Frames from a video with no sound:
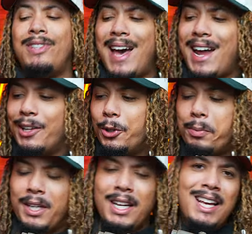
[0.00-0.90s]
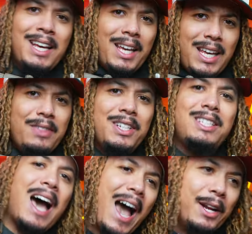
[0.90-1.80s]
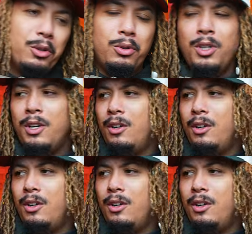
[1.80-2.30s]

that a little bit in the title.